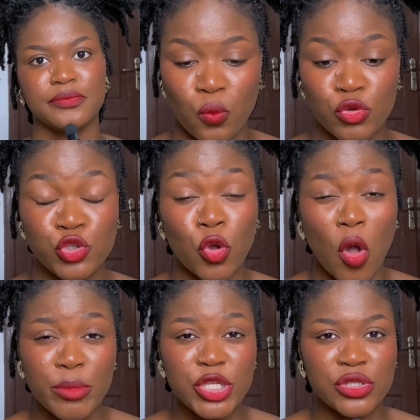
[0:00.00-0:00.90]
Once you
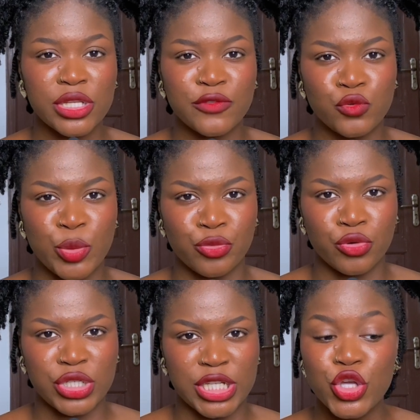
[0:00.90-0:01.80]
commit yourself to a
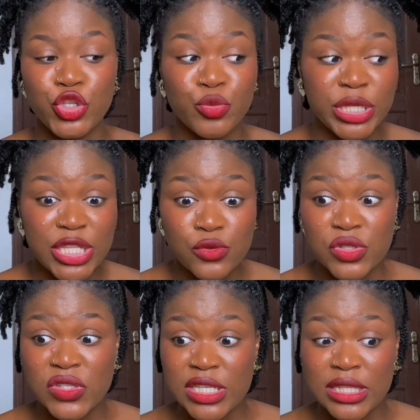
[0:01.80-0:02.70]
project, you begin to
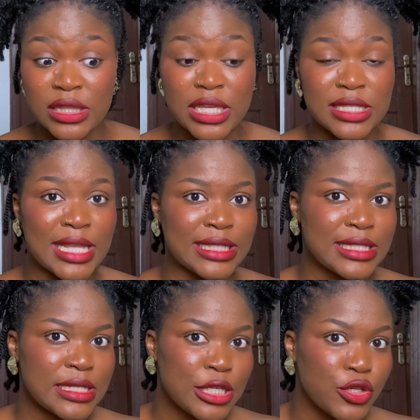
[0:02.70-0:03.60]
see the things that
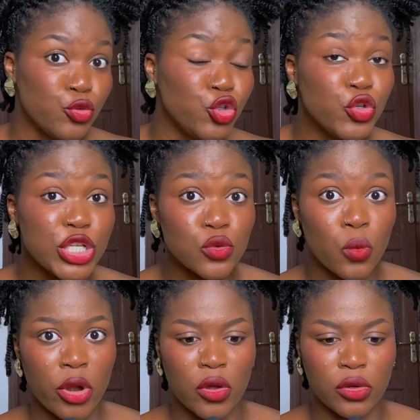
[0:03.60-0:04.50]
you need to
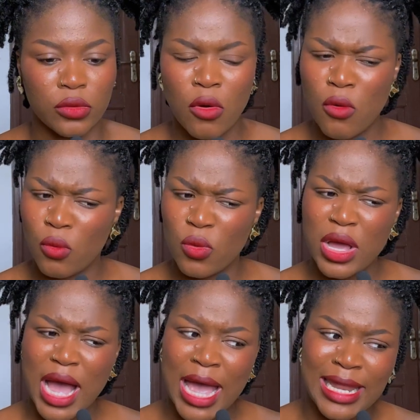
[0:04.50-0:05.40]
work on. Oh,
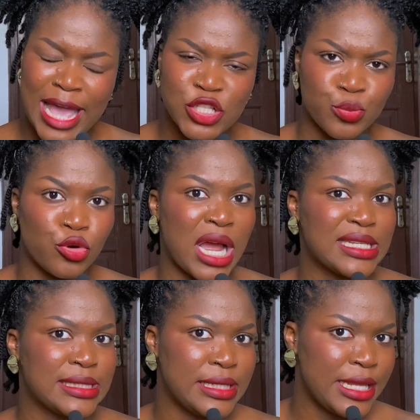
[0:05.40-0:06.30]
I like to
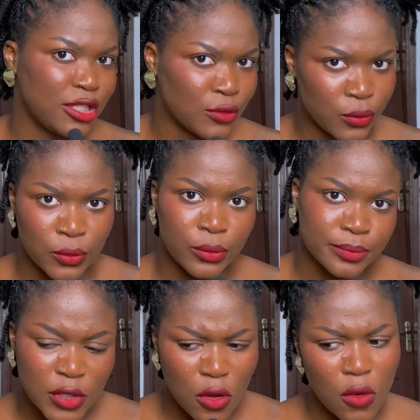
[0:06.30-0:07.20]
procrastinate.
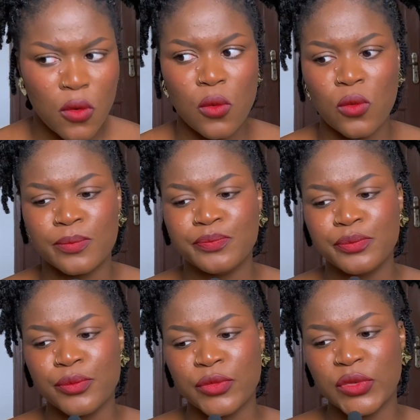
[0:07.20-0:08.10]
Oh,
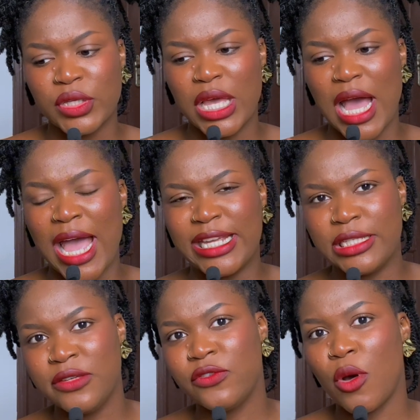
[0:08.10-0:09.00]
I
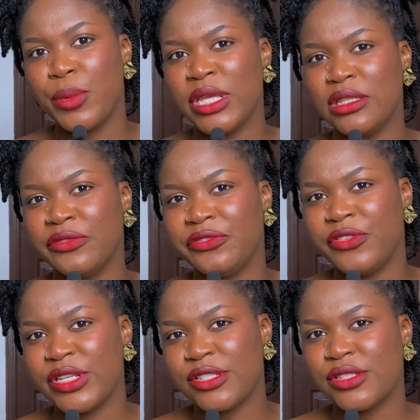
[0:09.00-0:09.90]
give up in the
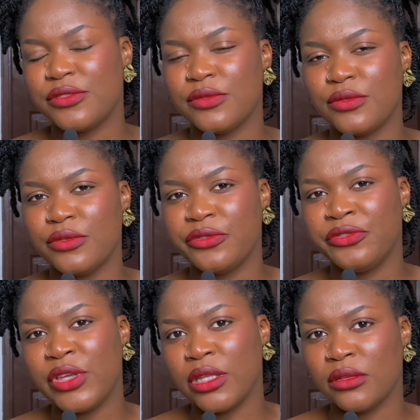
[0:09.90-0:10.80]
first
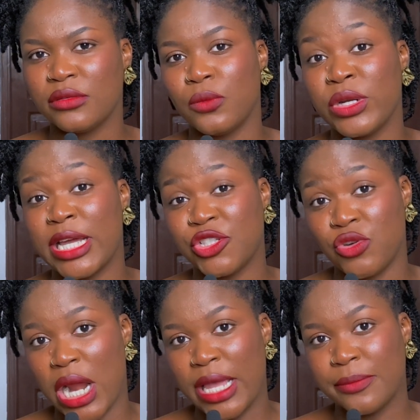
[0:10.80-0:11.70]
fail when I
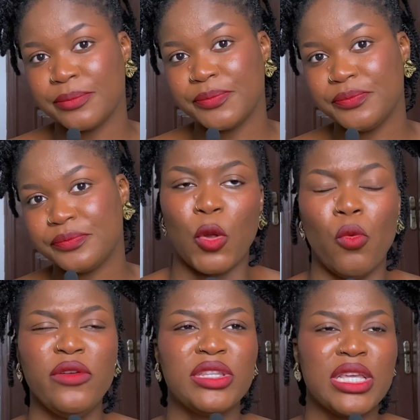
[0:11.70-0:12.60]
try.
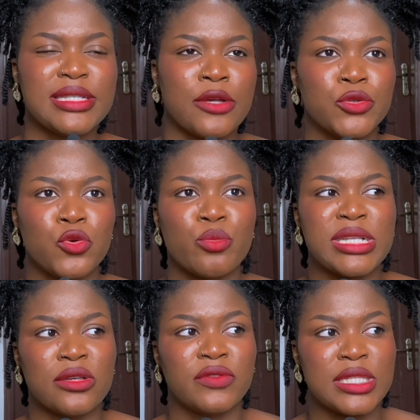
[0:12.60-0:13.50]
One of the things I also told
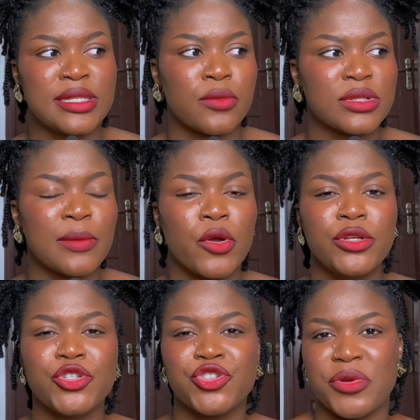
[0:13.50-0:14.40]
myself this year was I'm going
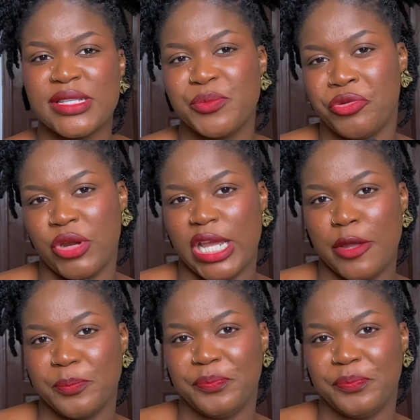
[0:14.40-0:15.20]
to dress pretty.